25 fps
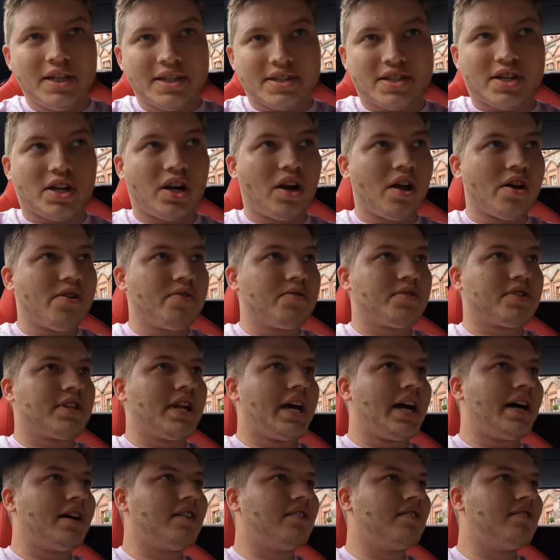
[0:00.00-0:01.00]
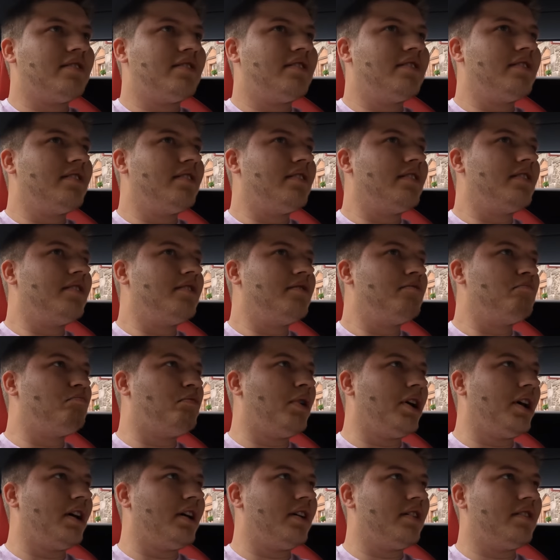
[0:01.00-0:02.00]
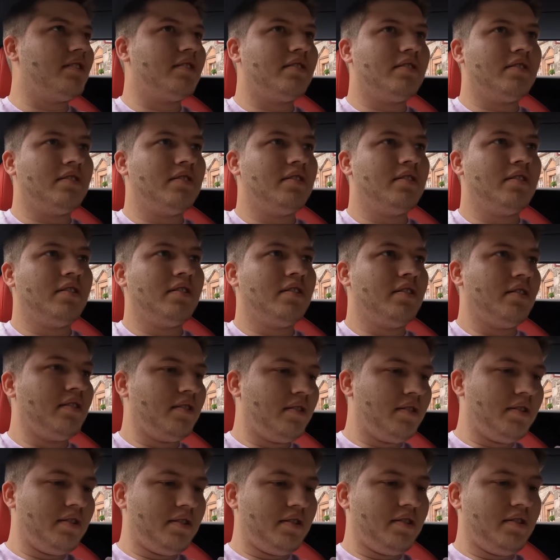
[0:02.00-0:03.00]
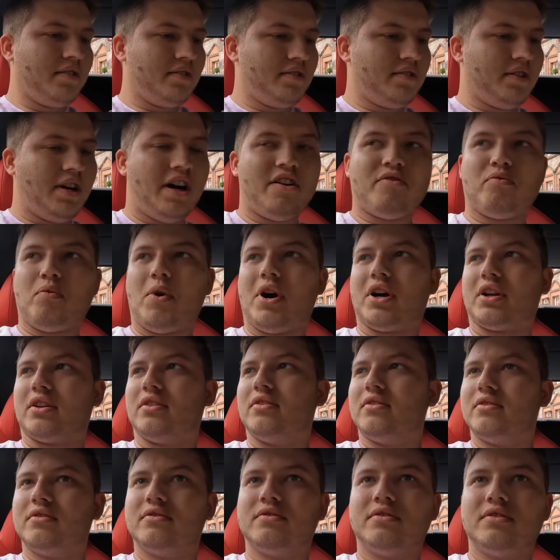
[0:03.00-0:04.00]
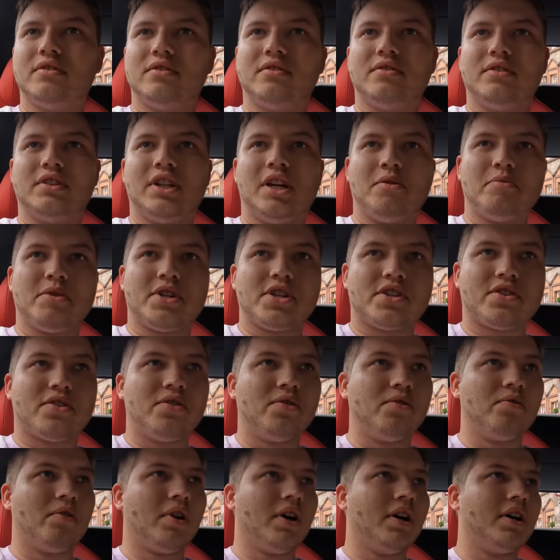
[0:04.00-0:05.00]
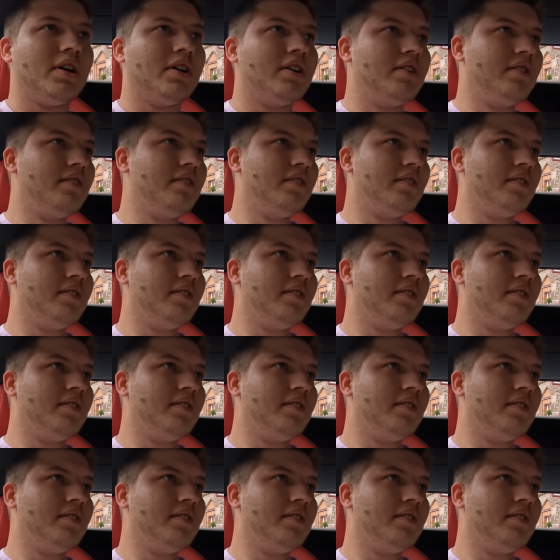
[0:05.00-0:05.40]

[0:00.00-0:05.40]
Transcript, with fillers: It's closed now, but I've won. Let me just call her.